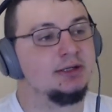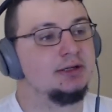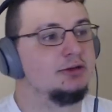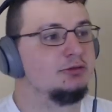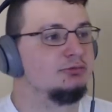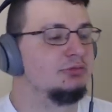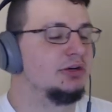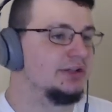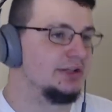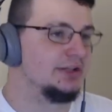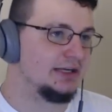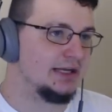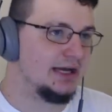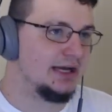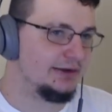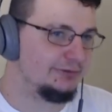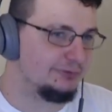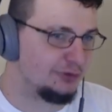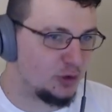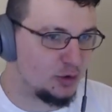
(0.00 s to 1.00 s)
But the guy
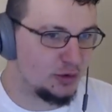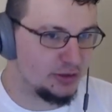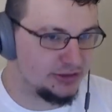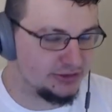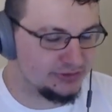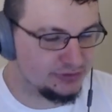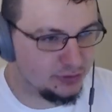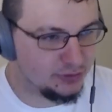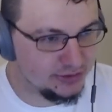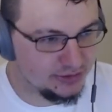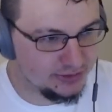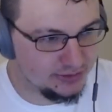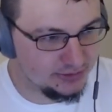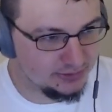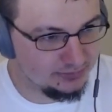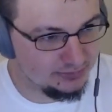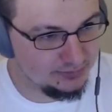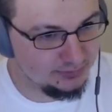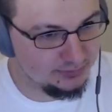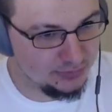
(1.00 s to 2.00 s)
Florida is going to
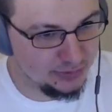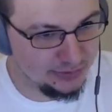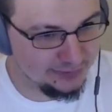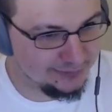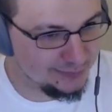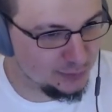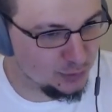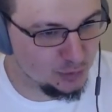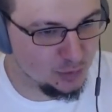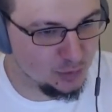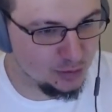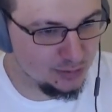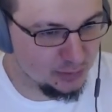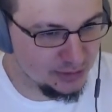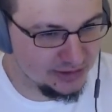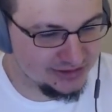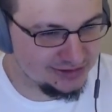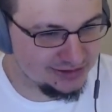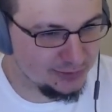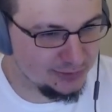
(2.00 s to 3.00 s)
put the full court
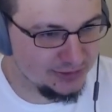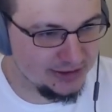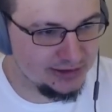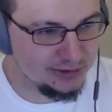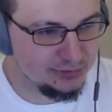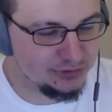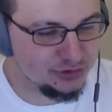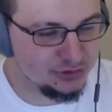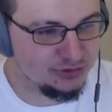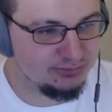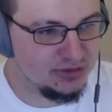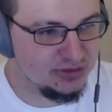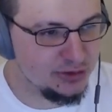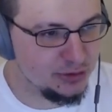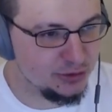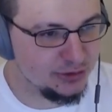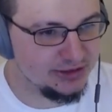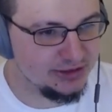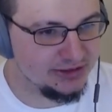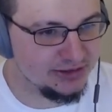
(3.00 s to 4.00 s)
press on now is Jahmyr
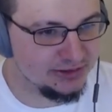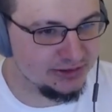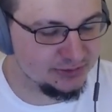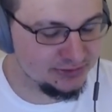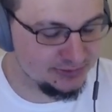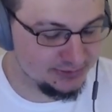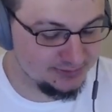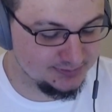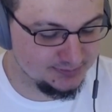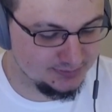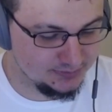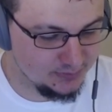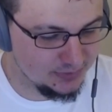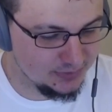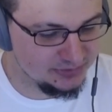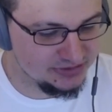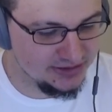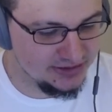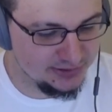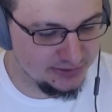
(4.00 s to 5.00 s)
Gibbs. I'm
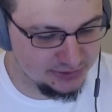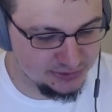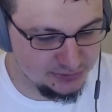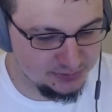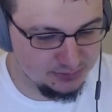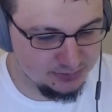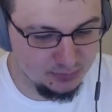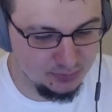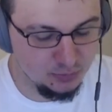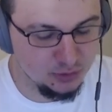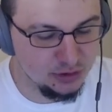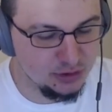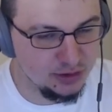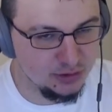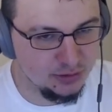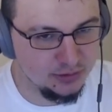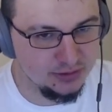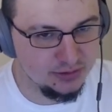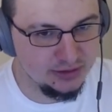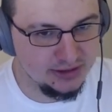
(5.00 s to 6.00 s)
telling you, look
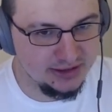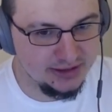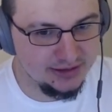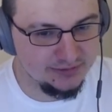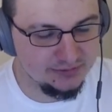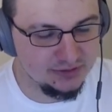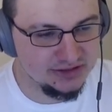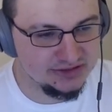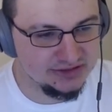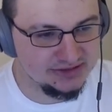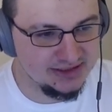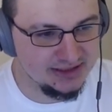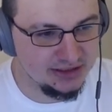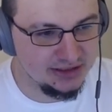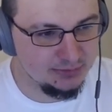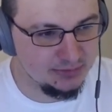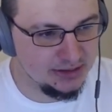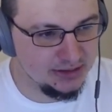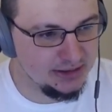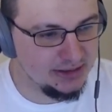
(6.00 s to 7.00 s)
out for this name.
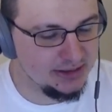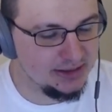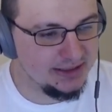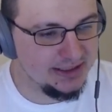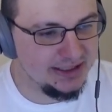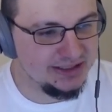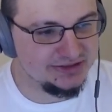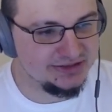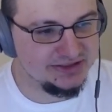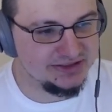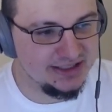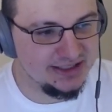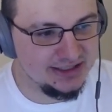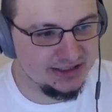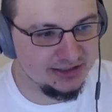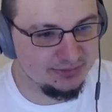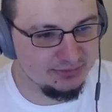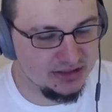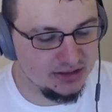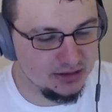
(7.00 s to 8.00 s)
He's a Tech
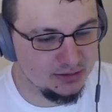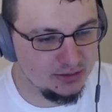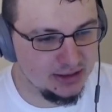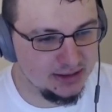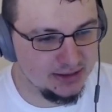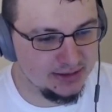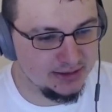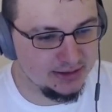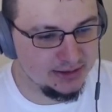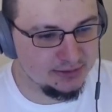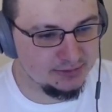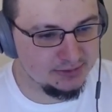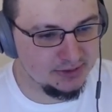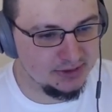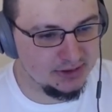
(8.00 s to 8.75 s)
commit right now.